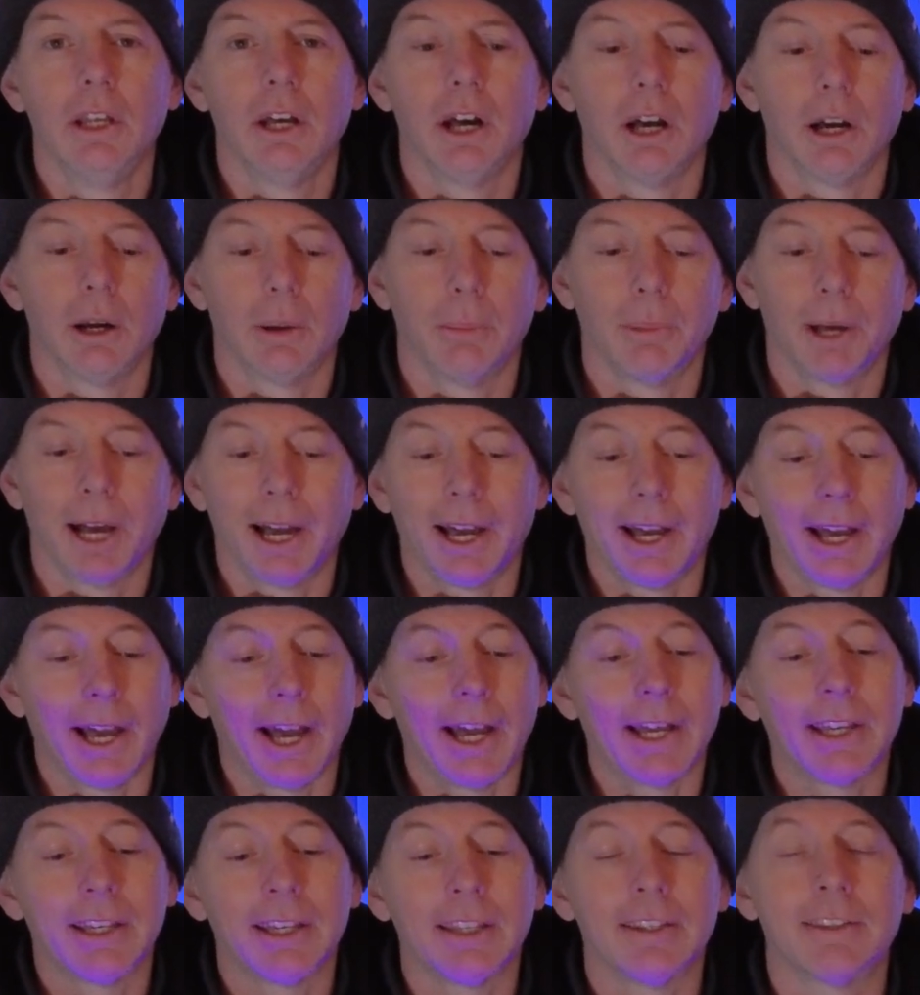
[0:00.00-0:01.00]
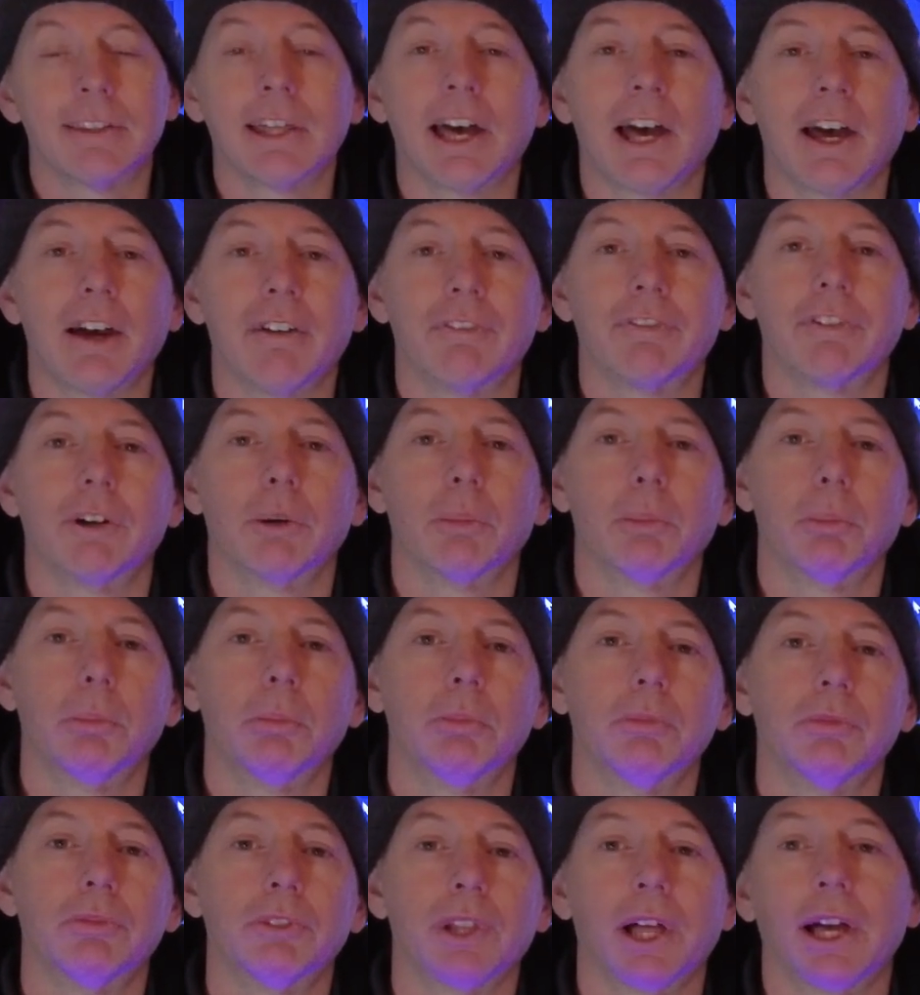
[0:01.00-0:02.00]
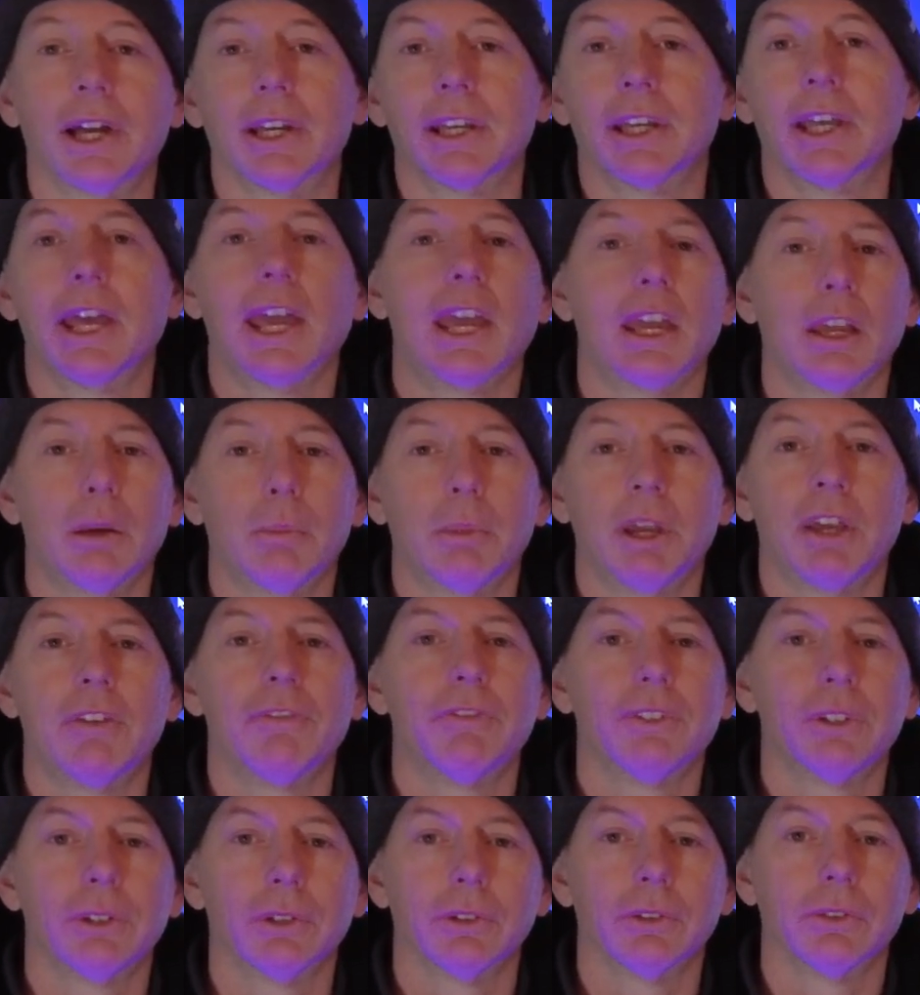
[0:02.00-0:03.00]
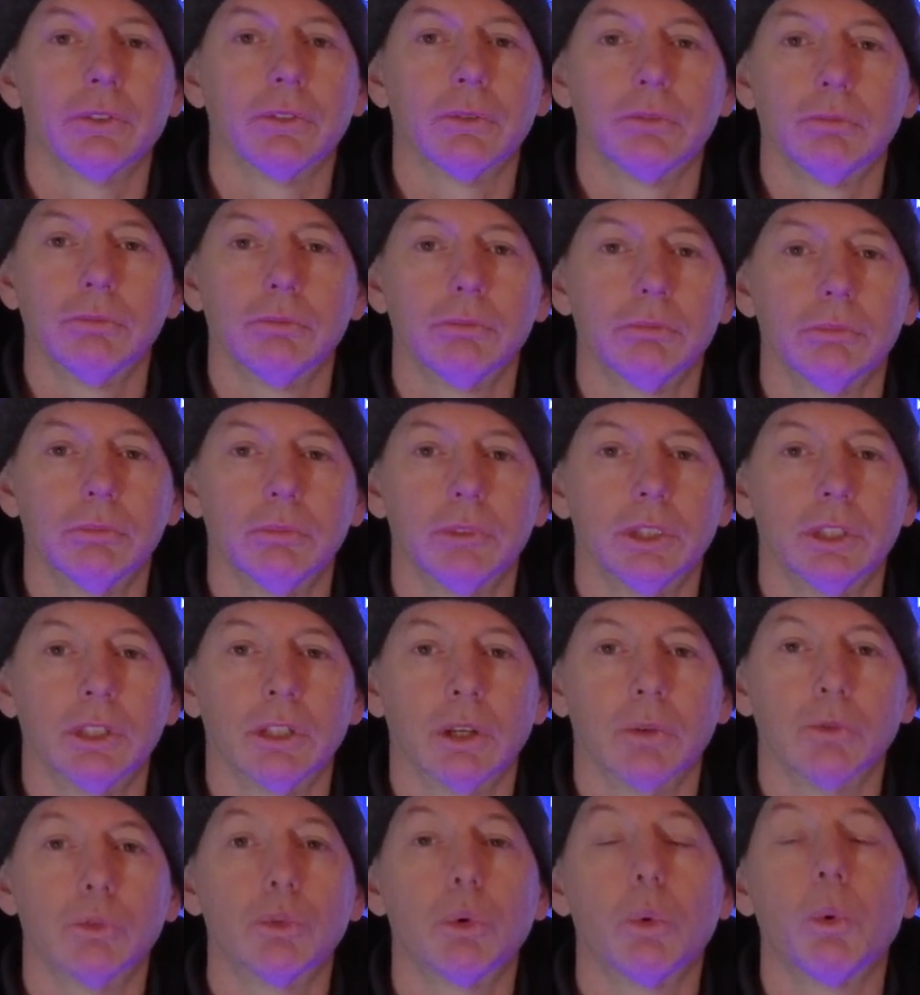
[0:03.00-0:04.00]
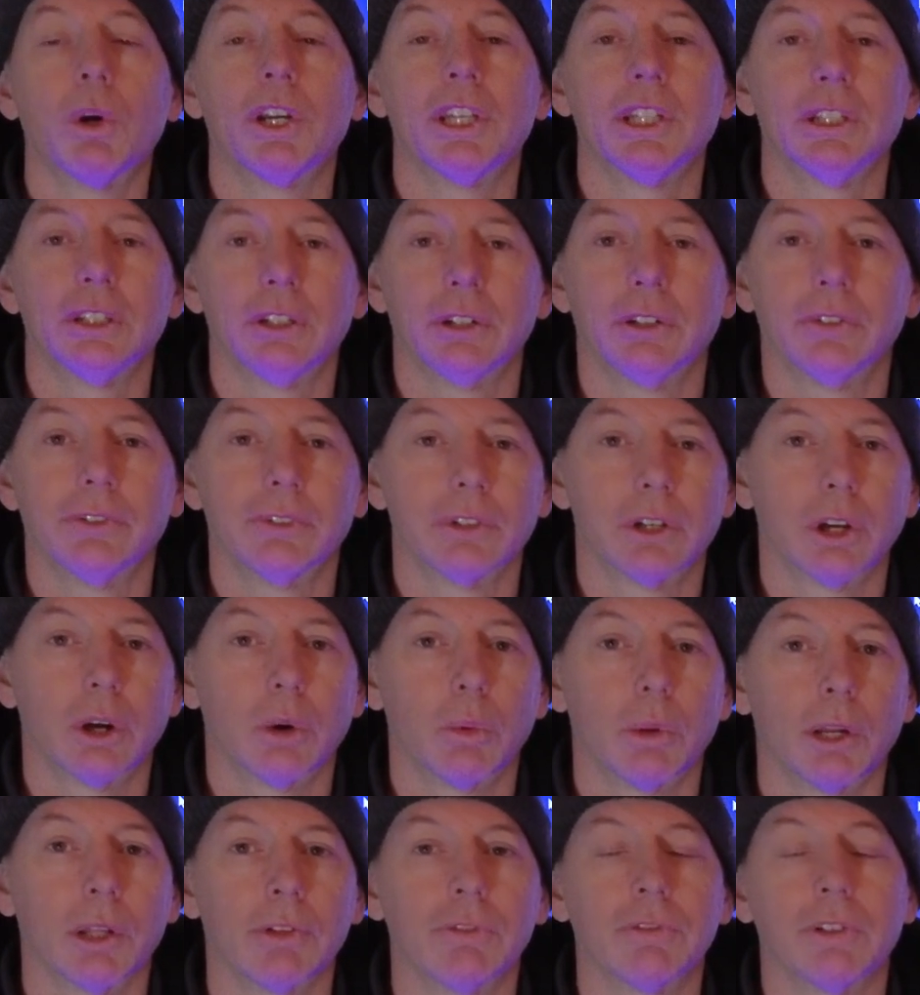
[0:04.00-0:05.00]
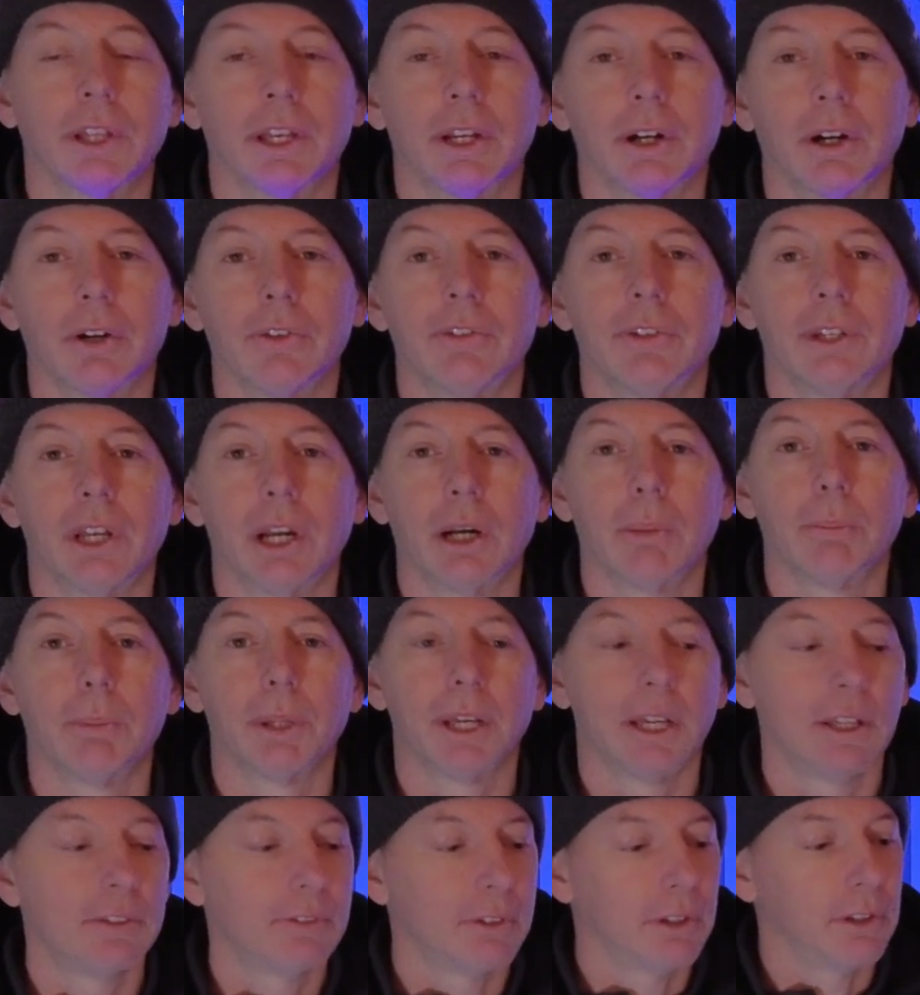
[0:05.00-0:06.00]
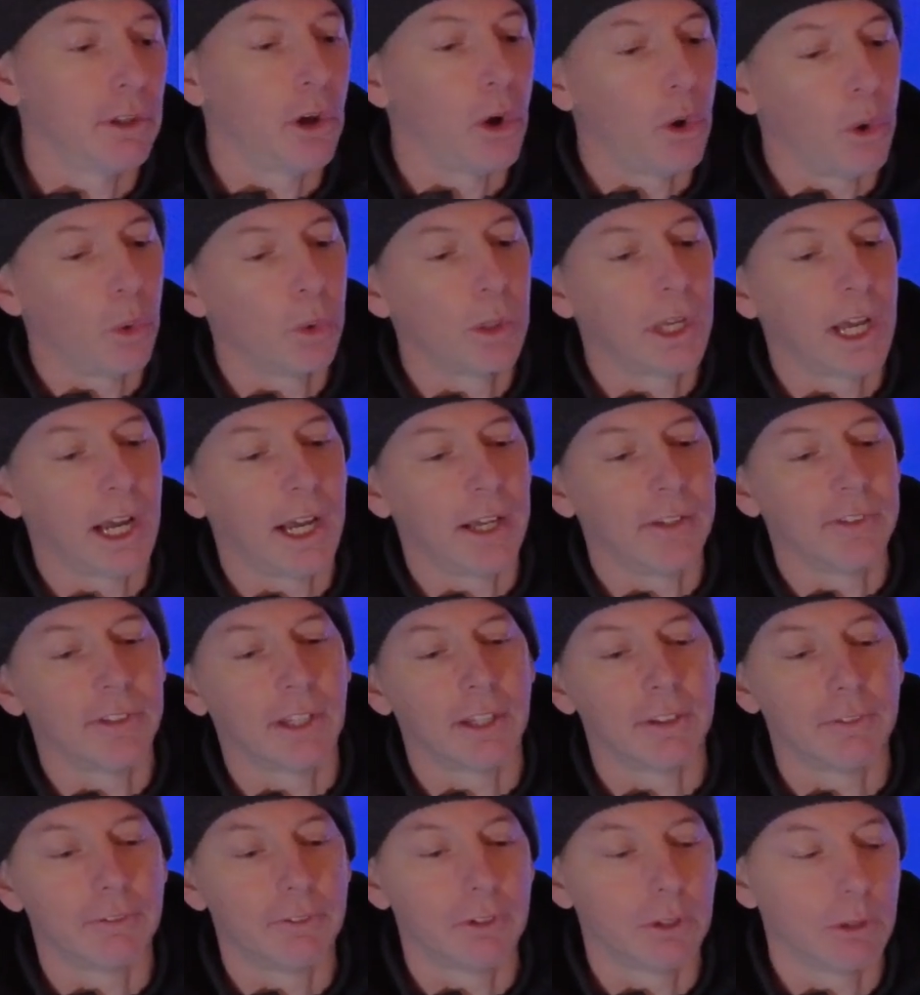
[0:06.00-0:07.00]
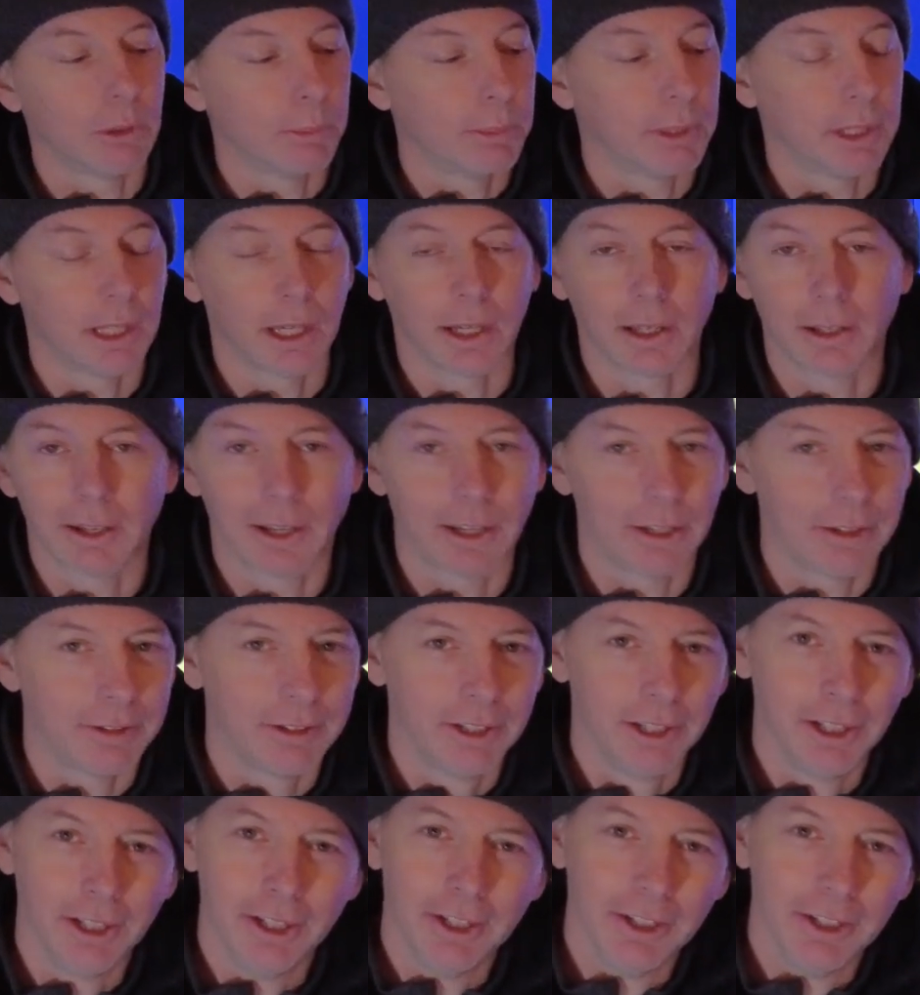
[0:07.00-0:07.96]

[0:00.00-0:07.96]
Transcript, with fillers: Um, I, I get that from flying at AMA fields you know 20 years ago when I was flying RC airplanes, and the old guys at the field would be like, "Hey,